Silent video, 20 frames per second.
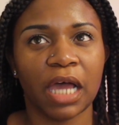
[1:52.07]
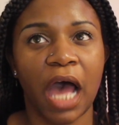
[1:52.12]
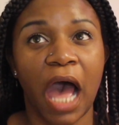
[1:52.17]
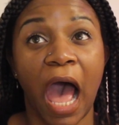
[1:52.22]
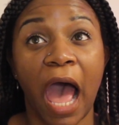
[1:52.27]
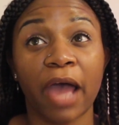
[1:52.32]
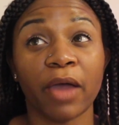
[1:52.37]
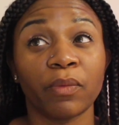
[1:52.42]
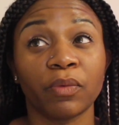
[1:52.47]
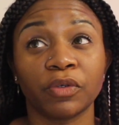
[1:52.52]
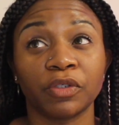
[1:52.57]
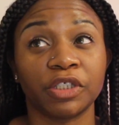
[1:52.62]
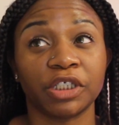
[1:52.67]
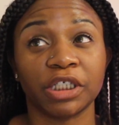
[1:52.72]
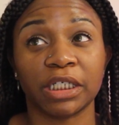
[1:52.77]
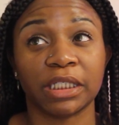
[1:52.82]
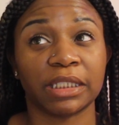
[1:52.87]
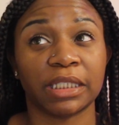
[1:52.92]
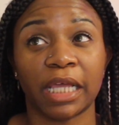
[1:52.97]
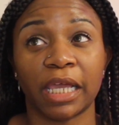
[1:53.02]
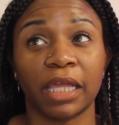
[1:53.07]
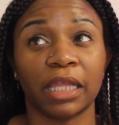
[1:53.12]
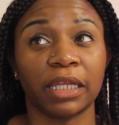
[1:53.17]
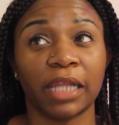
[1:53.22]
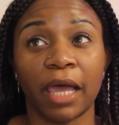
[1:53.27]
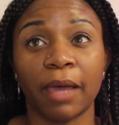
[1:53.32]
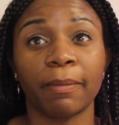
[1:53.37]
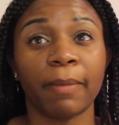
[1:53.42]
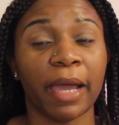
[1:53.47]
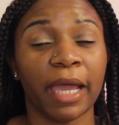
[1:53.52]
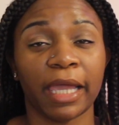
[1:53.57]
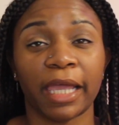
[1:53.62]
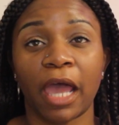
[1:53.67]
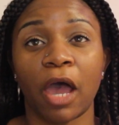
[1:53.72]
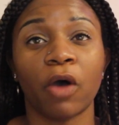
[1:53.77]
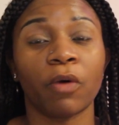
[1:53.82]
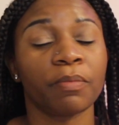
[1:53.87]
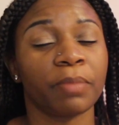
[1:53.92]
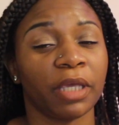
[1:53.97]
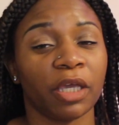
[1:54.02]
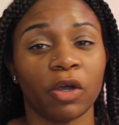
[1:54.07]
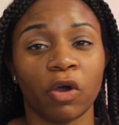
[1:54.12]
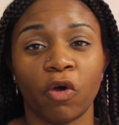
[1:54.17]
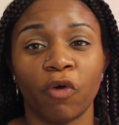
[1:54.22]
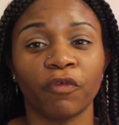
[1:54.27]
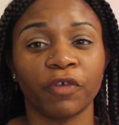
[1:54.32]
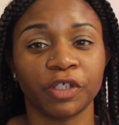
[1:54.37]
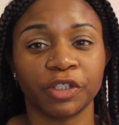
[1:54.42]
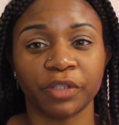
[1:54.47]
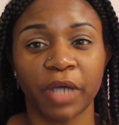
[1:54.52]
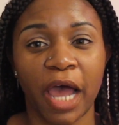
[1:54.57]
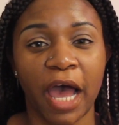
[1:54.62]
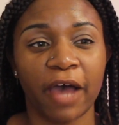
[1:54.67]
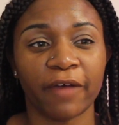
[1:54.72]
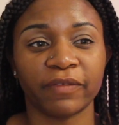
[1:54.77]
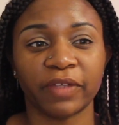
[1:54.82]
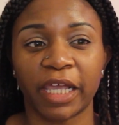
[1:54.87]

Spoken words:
I will just like let my account be in overdraft.